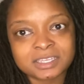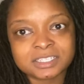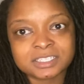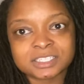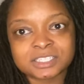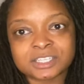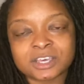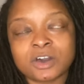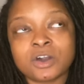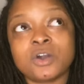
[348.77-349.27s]

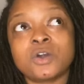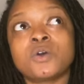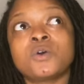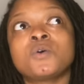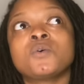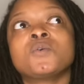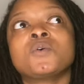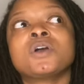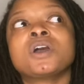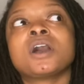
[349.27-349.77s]

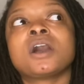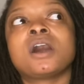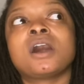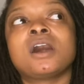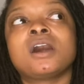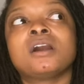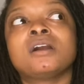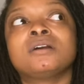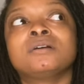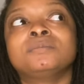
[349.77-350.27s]
So
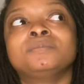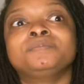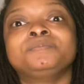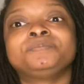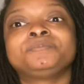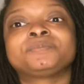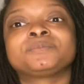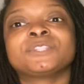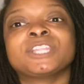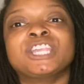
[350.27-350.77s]

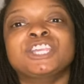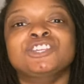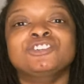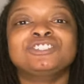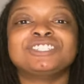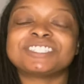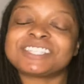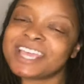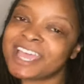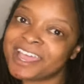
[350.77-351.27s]
you
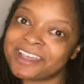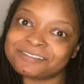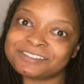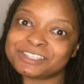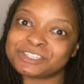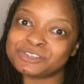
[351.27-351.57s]
just have